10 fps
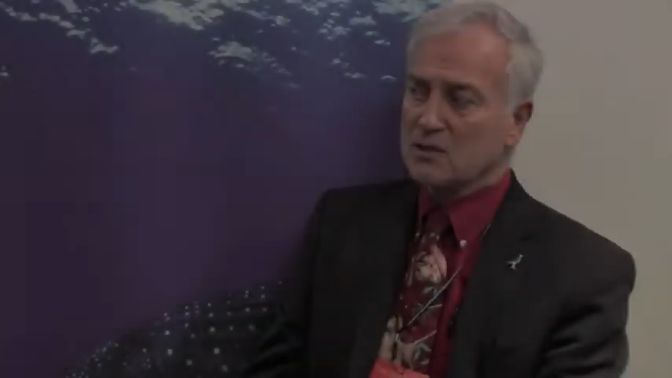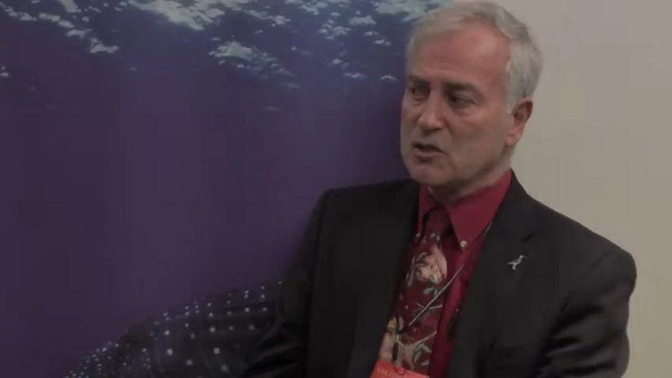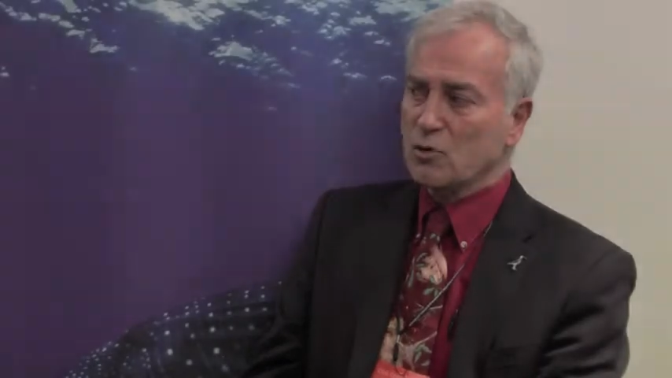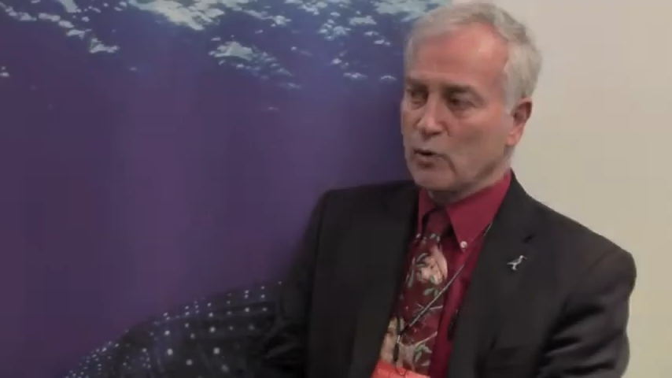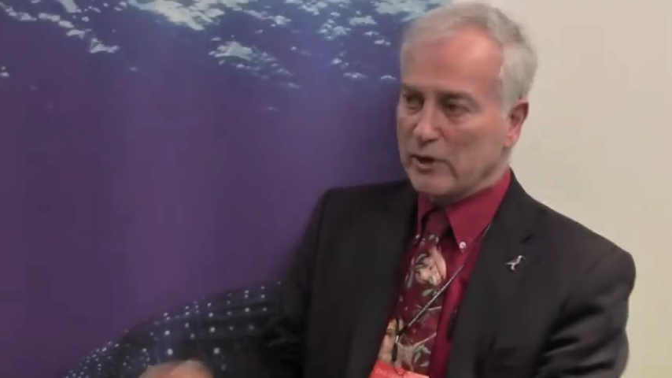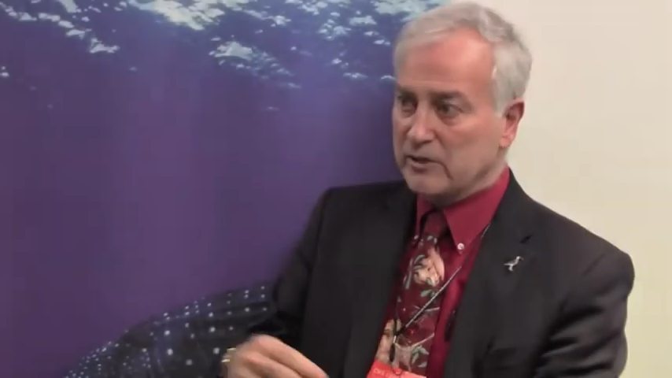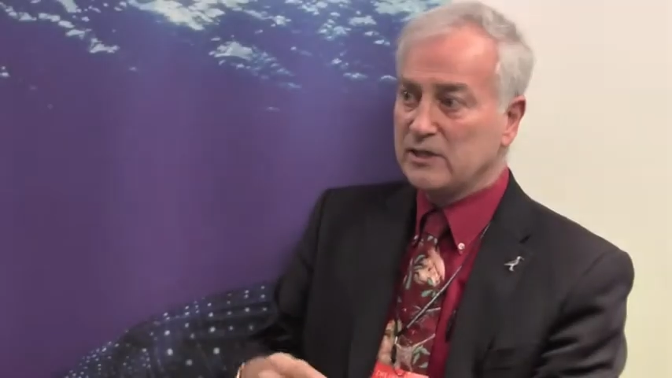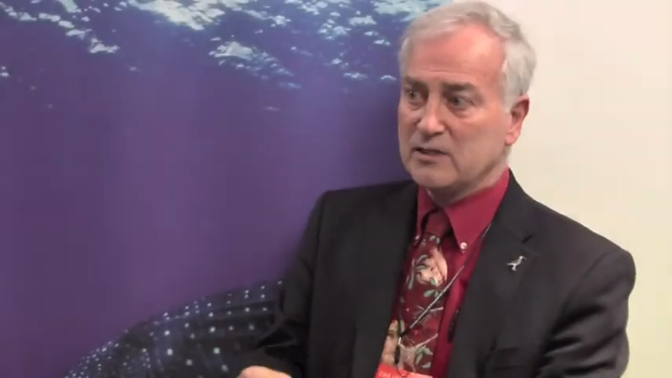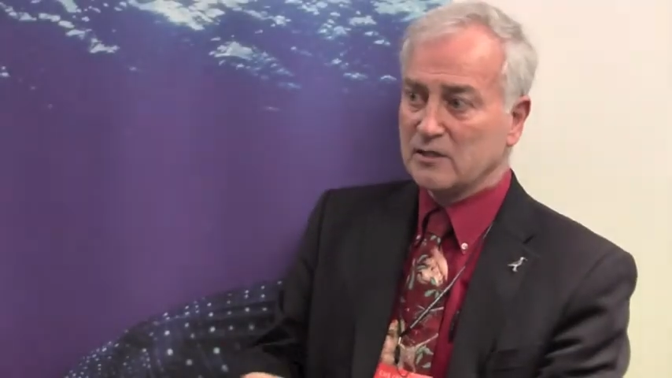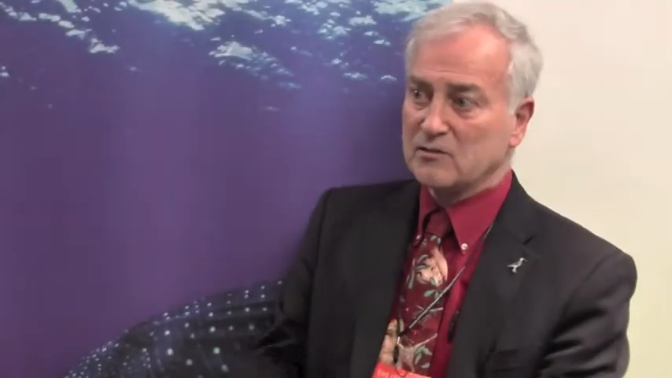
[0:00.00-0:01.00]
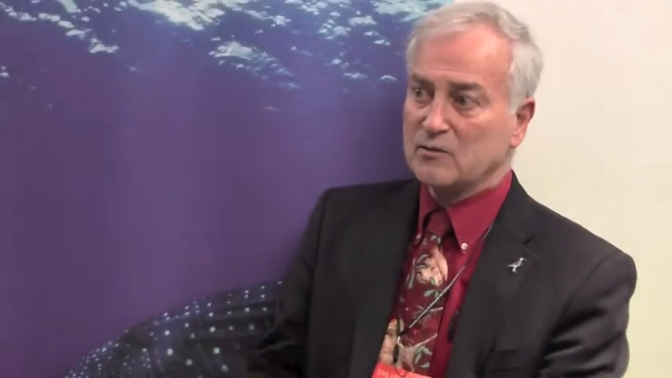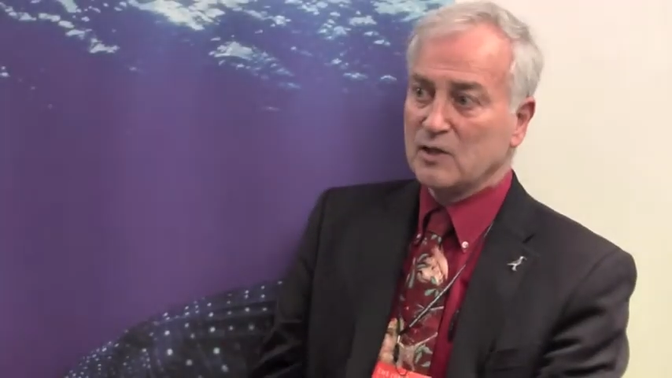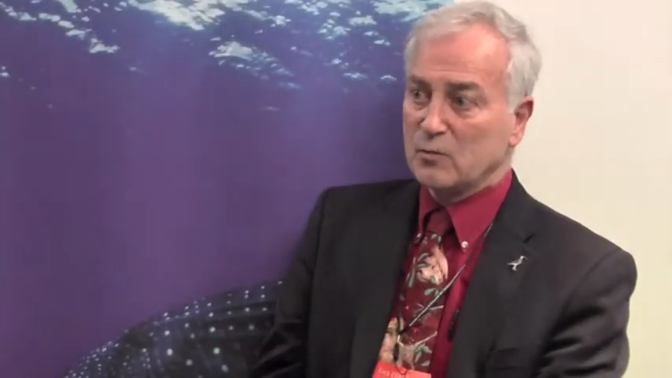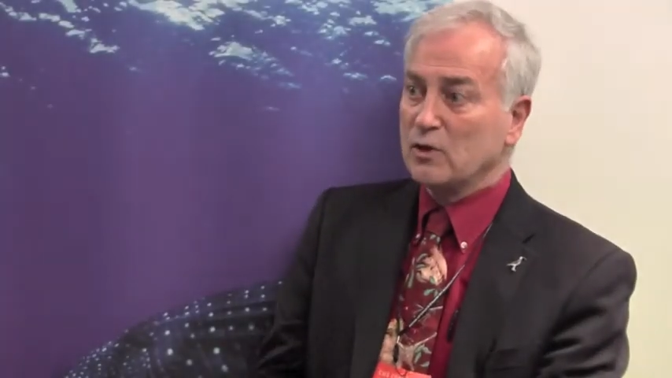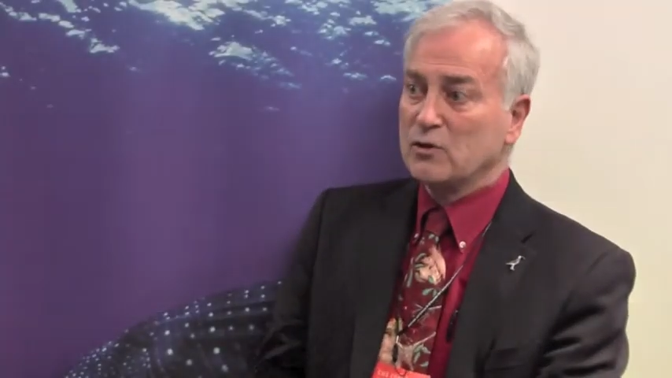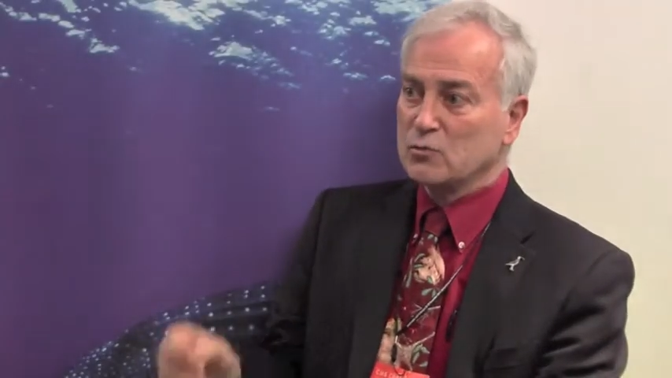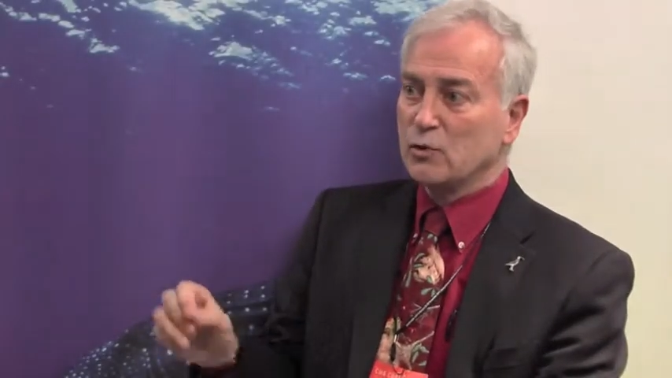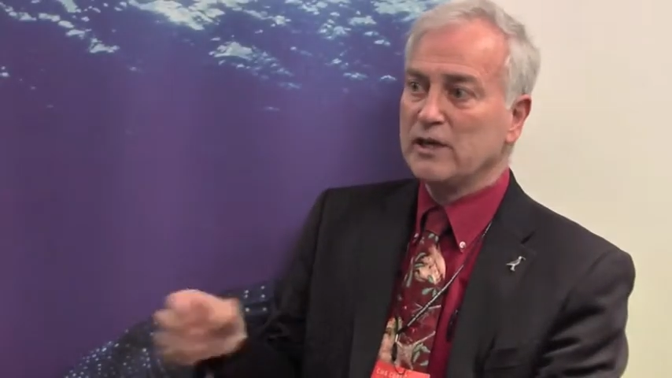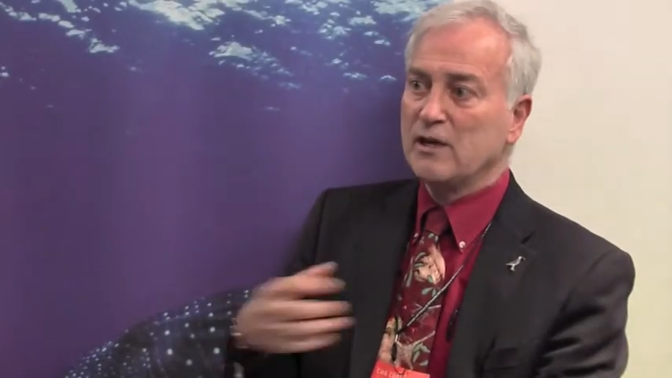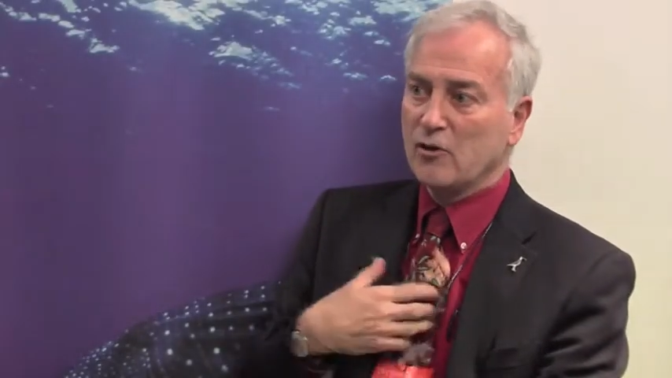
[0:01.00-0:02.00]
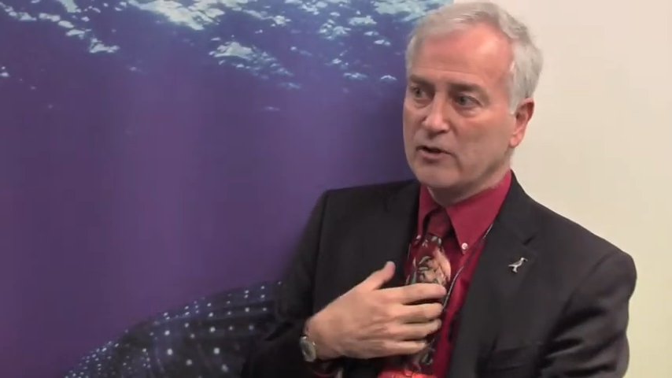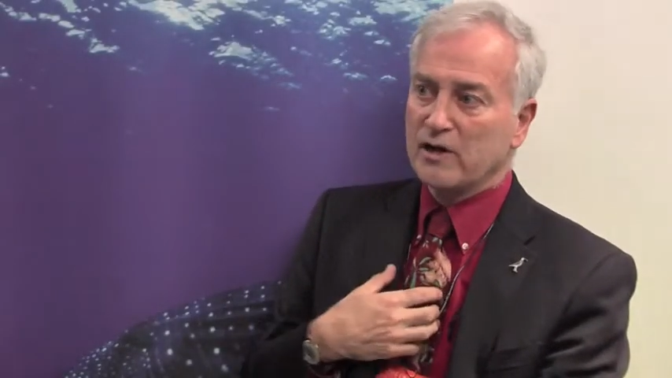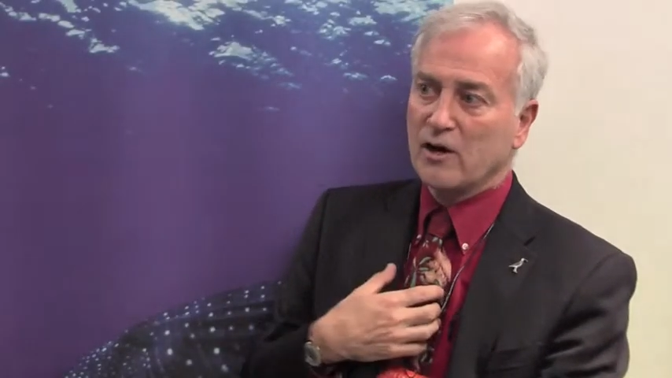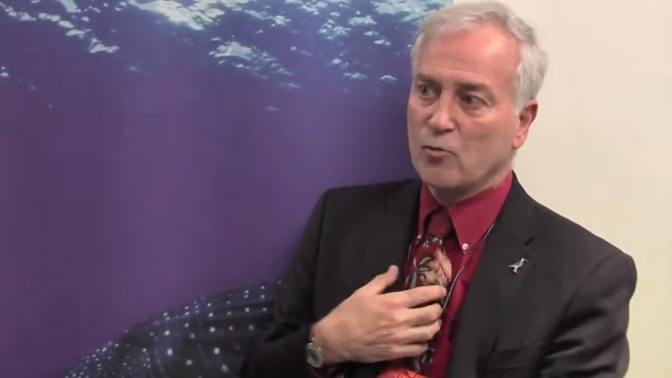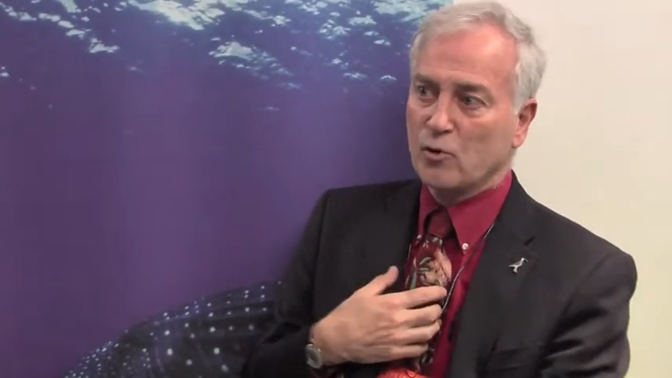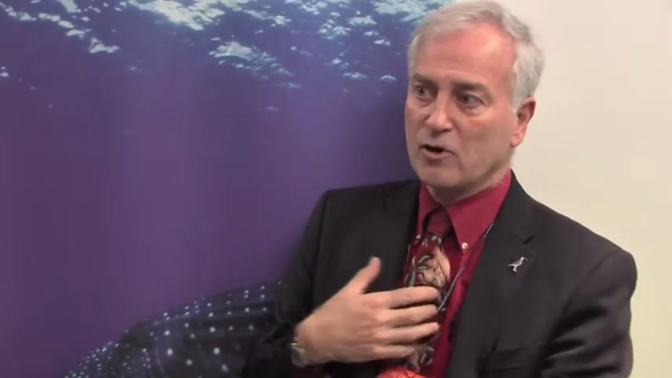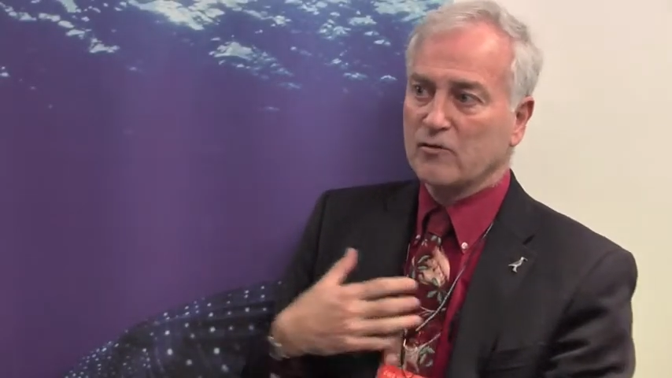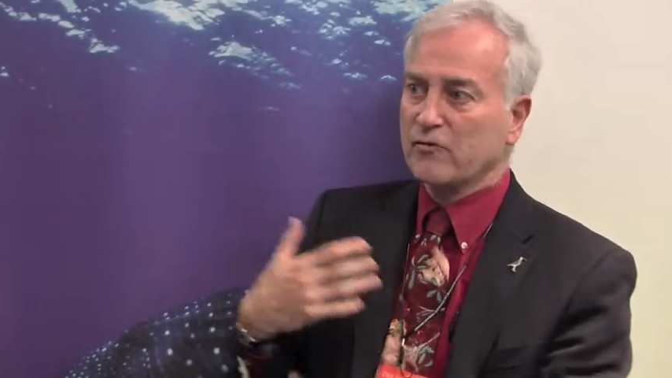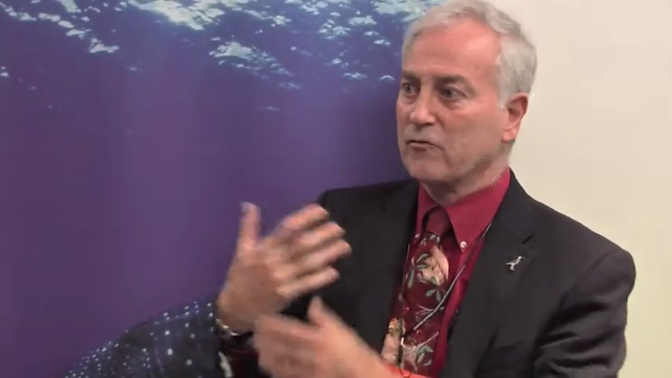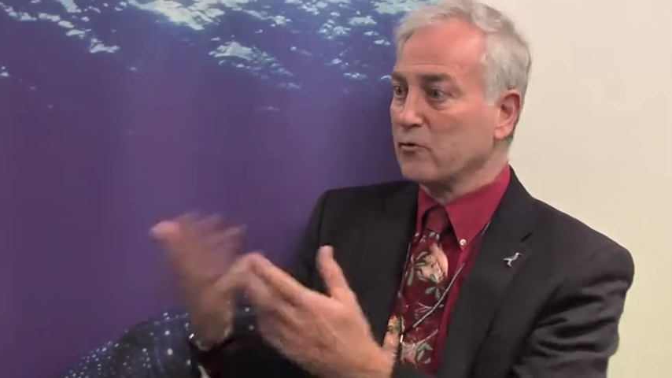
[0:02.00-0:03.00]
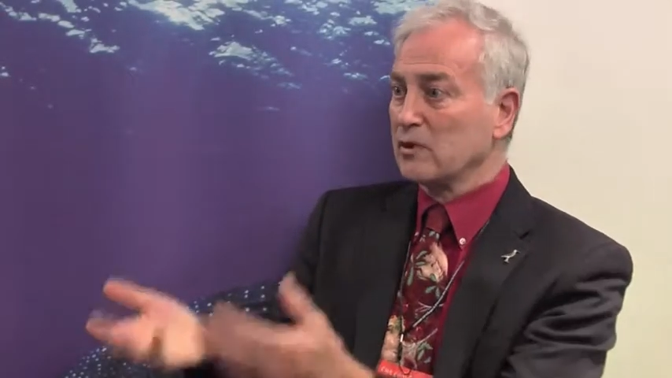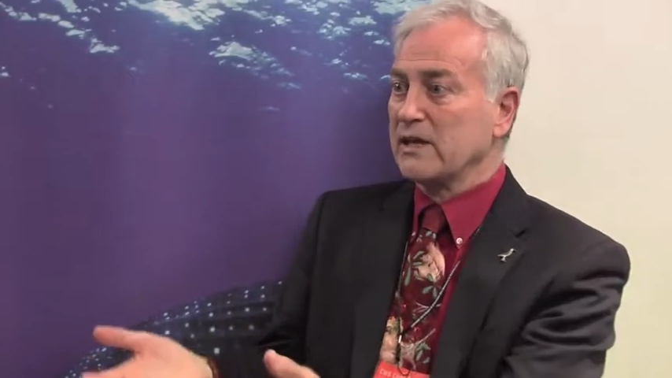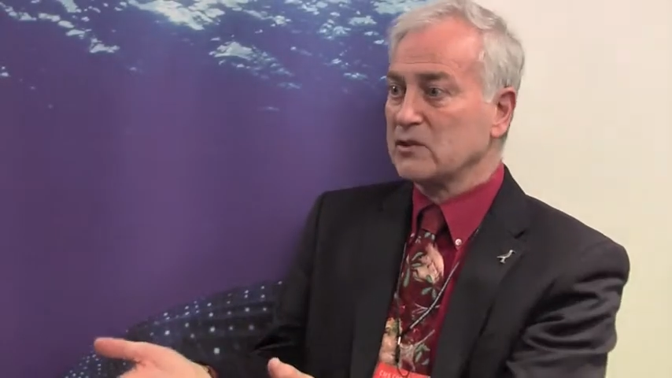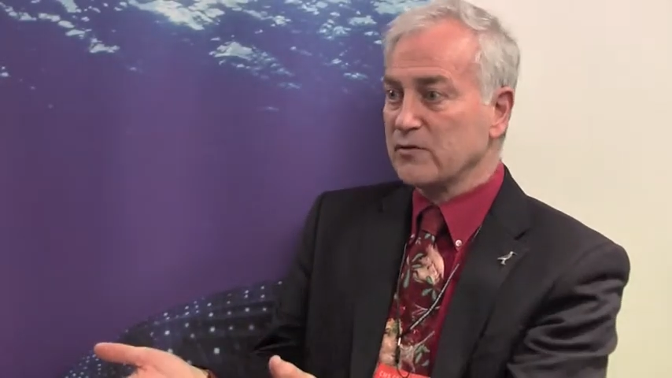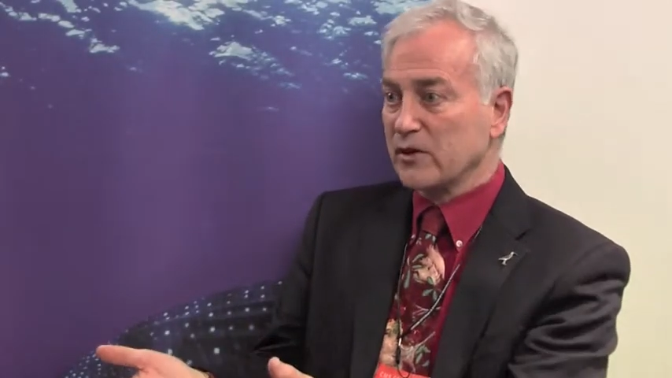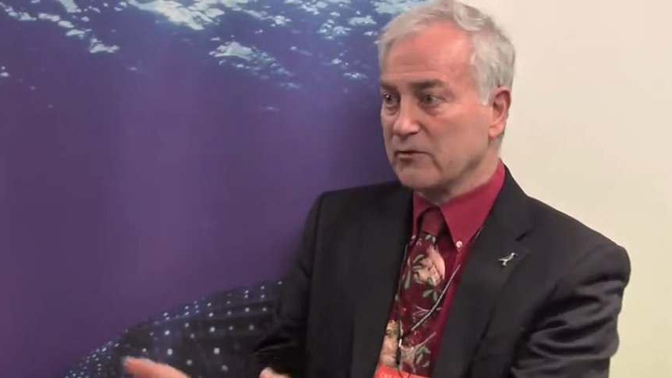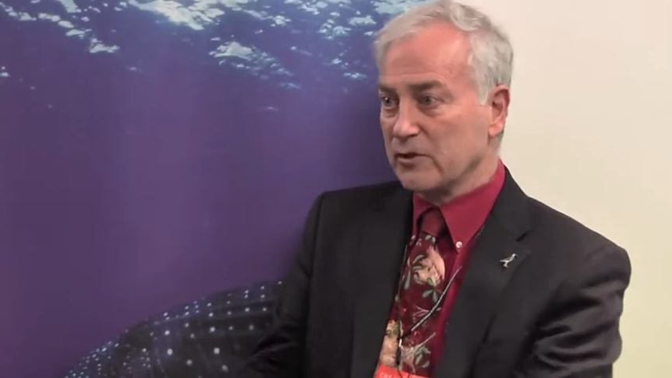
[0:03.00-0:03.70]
So we're here because we know that our work relates very,